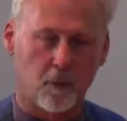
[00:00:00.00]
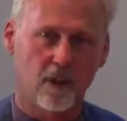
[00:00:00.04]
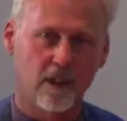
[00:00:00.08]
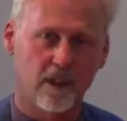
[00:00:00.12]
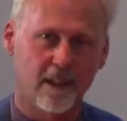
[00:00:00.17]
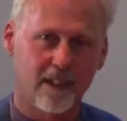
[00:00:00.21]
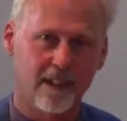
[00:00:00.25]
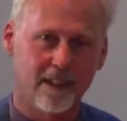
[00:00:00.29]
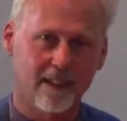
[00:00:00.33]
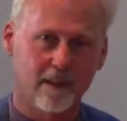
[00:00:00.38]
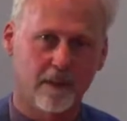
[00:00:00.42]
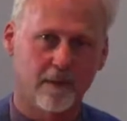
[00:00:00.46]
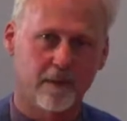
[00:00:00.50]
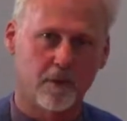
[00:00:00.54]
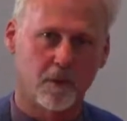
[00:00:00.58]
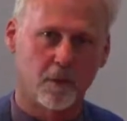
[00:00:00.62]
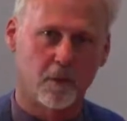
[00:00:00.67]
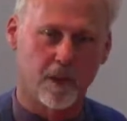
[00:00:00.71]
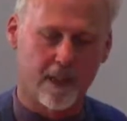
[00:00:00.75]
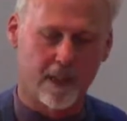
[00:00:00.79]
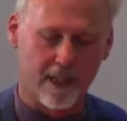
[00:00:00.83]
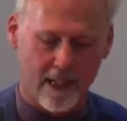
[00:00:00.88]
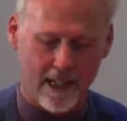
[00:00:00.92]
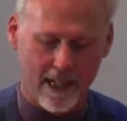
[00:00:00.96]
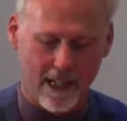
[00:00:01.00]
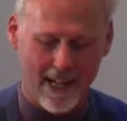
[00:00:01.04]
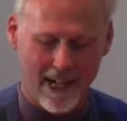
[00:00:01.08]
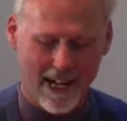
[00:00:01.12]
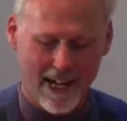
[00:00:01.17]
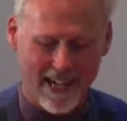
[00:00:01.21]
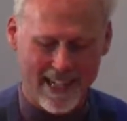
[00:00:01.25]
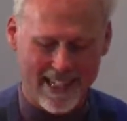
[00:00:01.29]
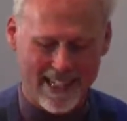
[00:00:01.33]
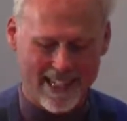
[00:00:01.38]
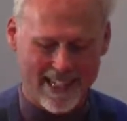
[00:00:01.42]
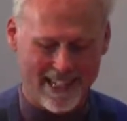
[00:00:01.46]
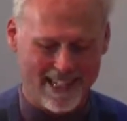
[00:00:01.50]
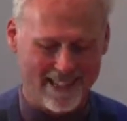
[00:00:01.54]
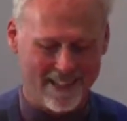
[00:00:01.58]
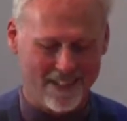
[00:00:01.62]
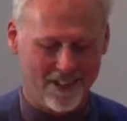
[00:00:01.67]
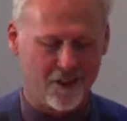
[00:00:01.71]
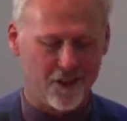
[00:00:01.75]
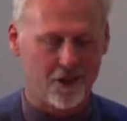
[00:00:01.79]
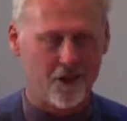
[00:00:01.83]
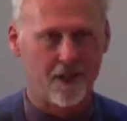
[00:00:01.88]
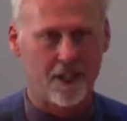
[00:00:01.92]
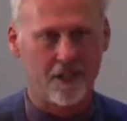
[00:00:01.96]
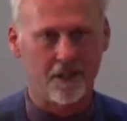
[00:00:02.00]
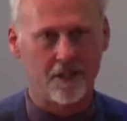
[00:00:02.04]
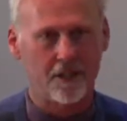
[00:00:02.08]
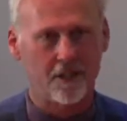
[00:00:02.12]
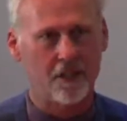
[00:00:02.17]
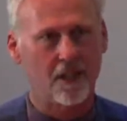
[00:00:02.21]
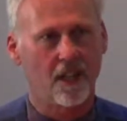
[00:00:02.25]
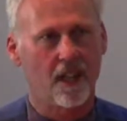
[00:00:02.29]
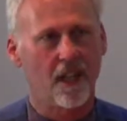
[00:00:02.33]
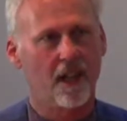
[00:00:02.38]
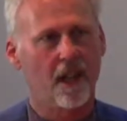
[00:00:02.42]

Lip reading: lived with a heightened sense